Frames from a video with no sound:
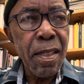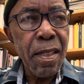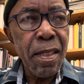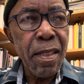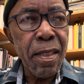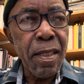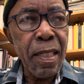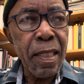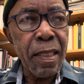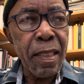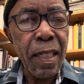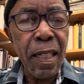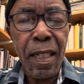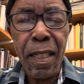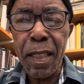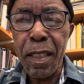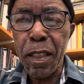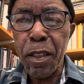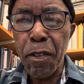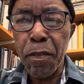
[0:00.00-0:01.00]
the
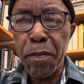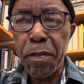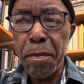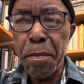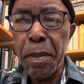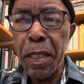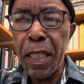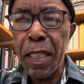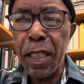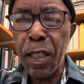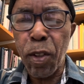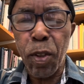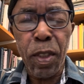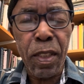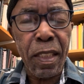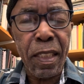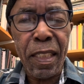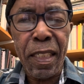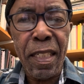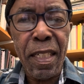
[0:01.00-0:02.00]
challenge of being
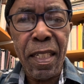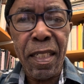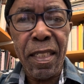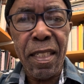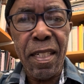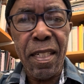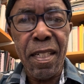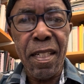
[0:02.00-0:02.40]
considered,